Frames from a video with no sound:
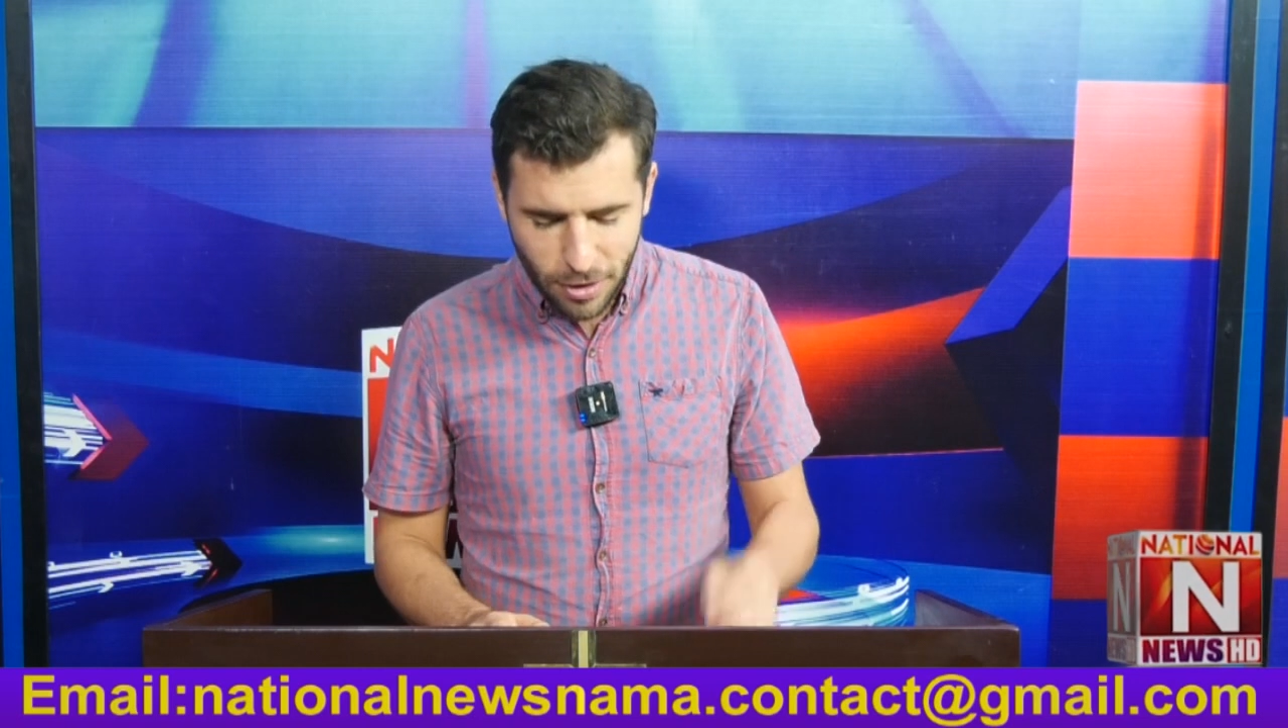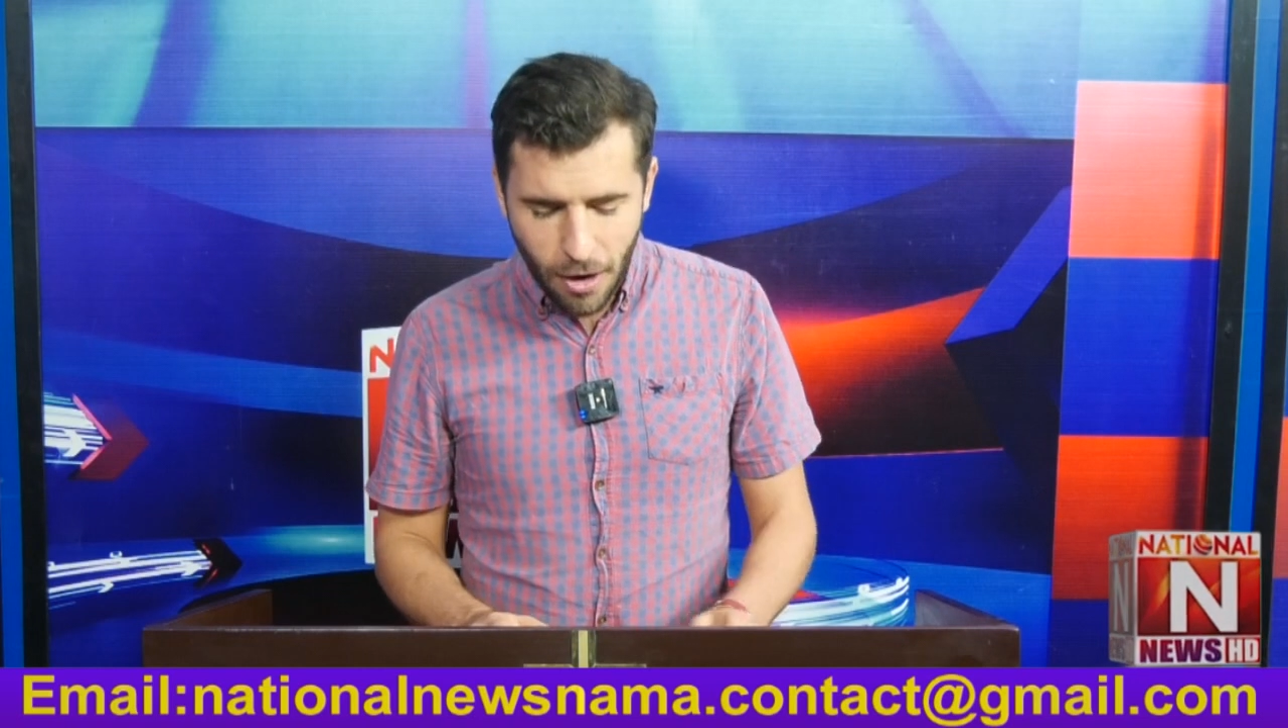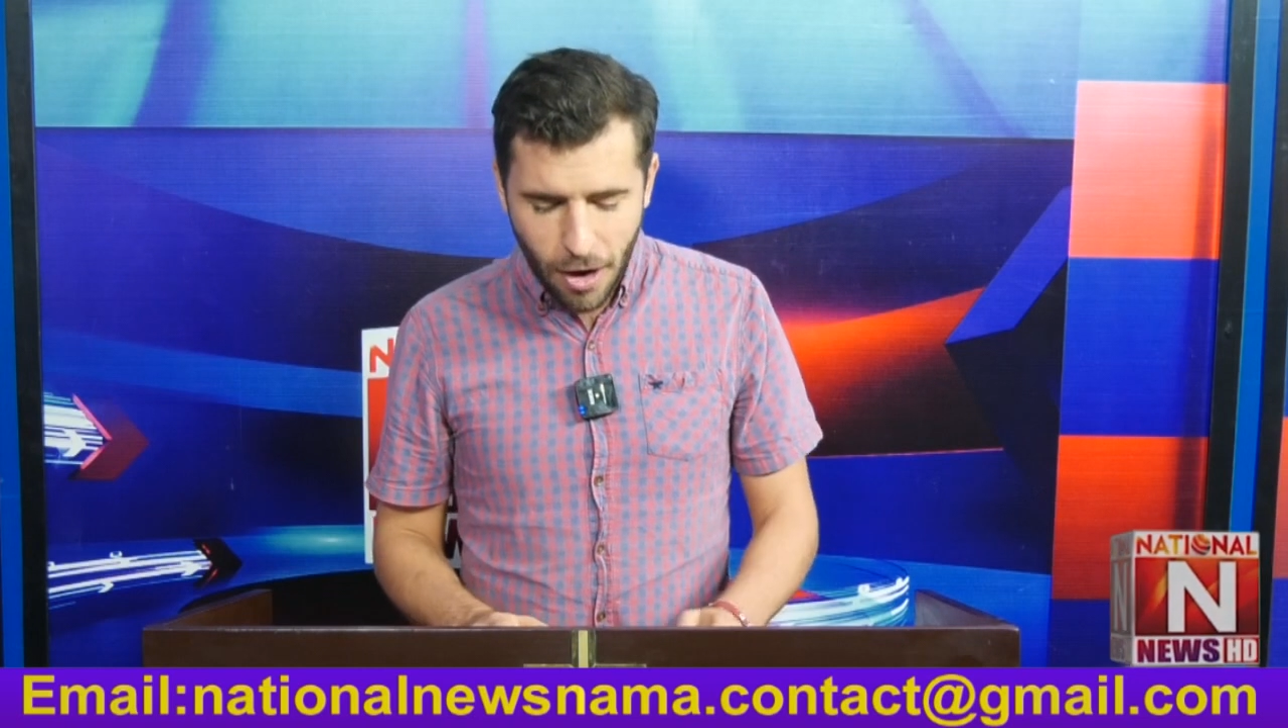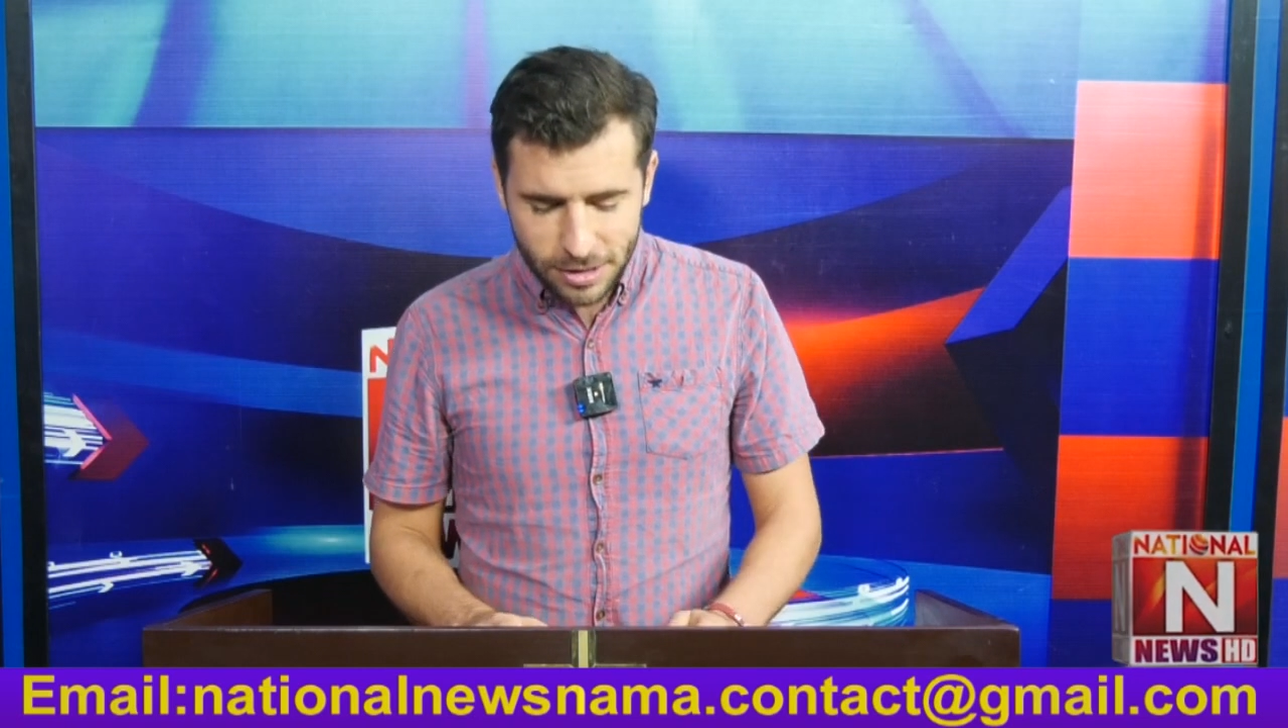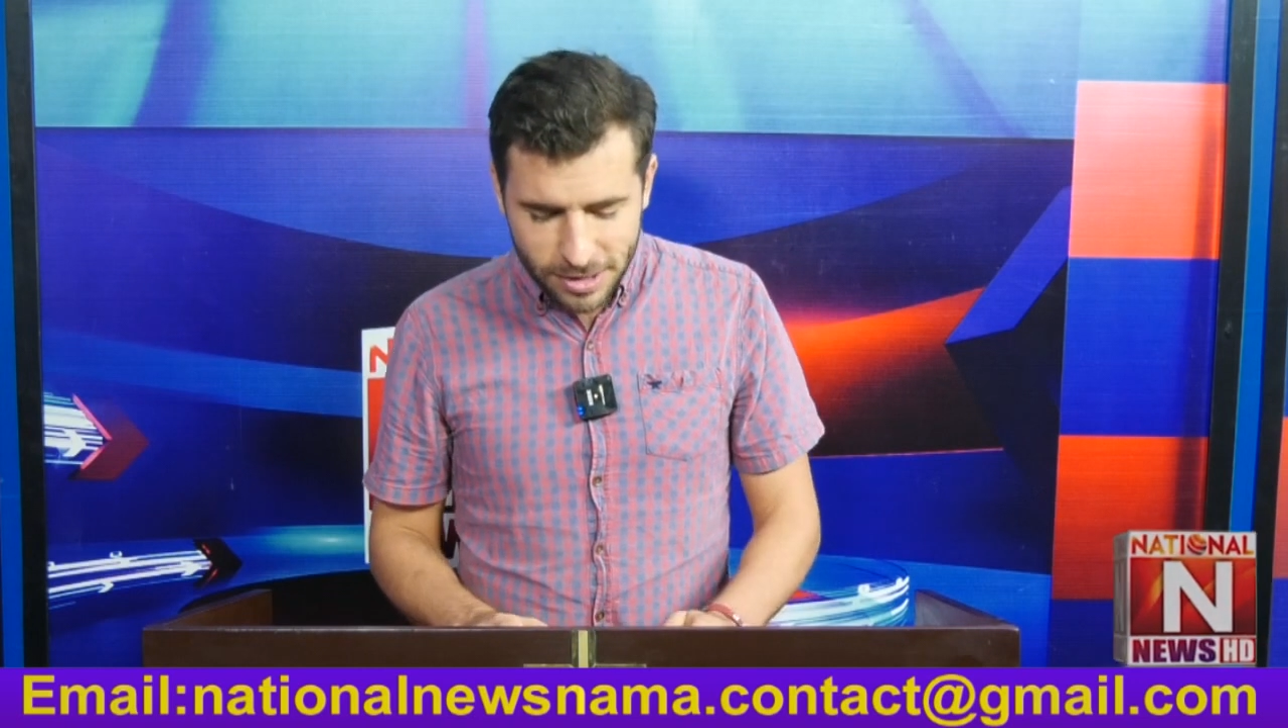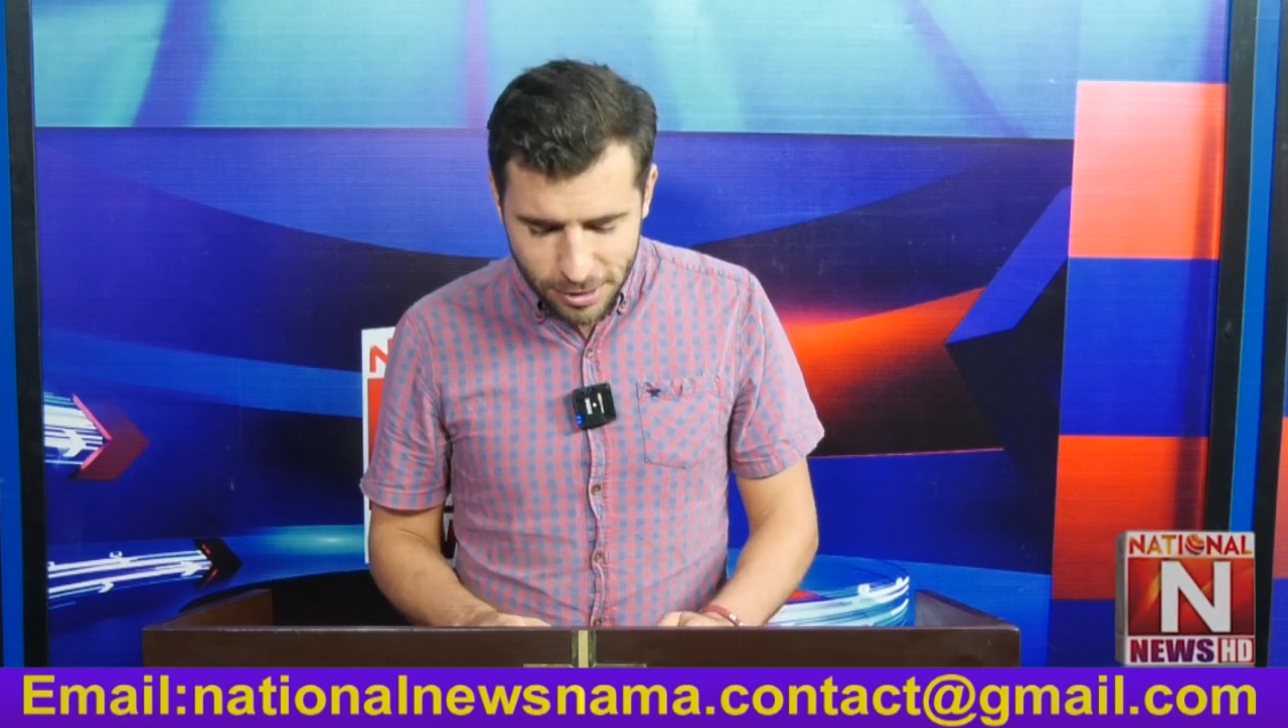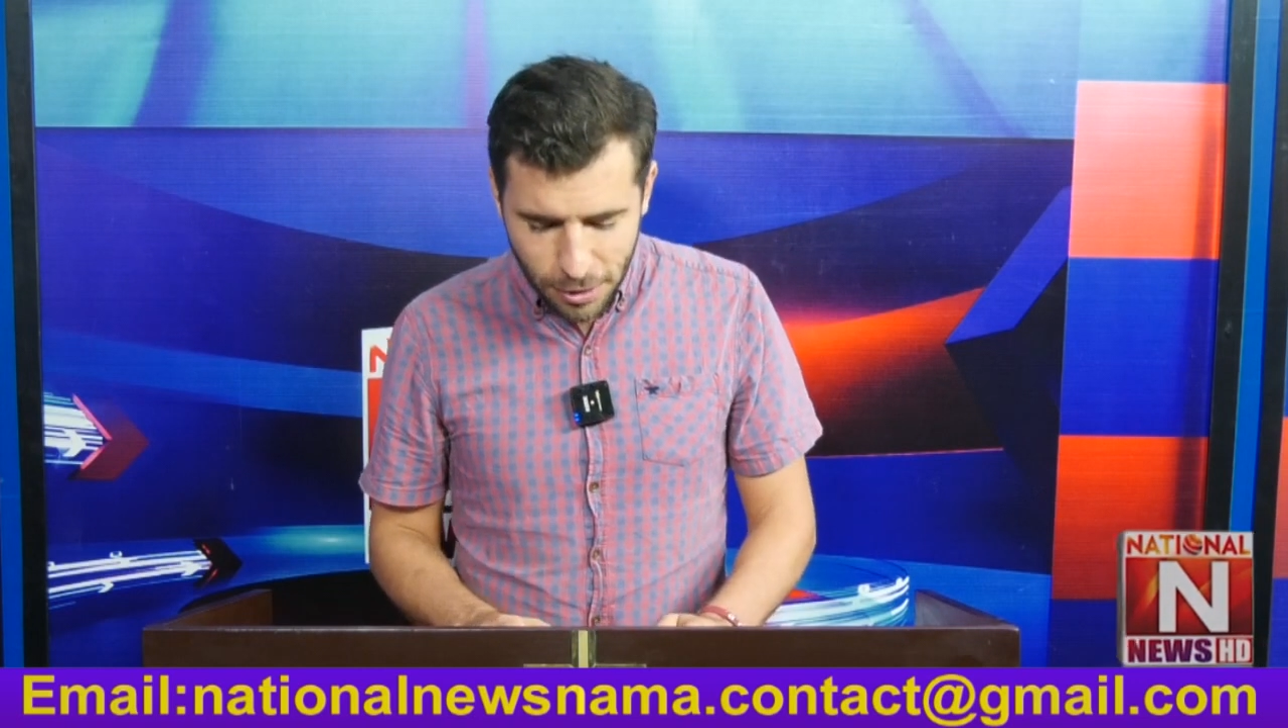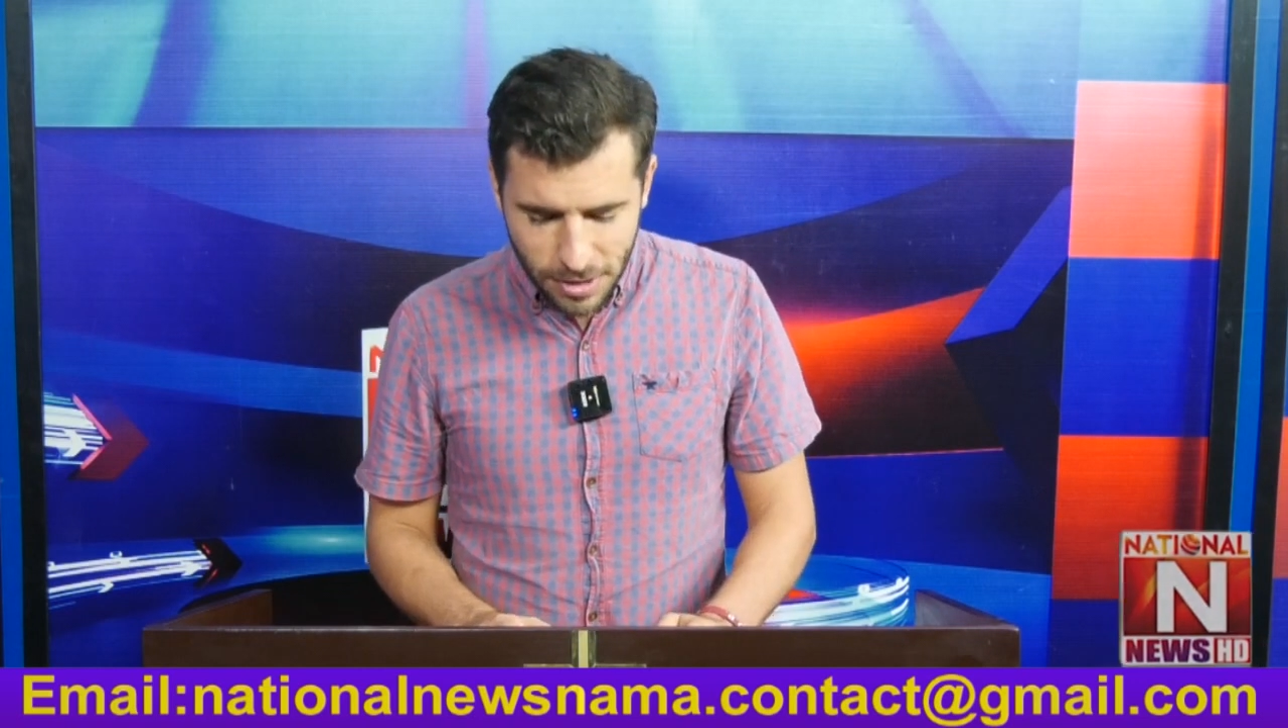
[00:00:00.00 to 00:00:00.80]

God so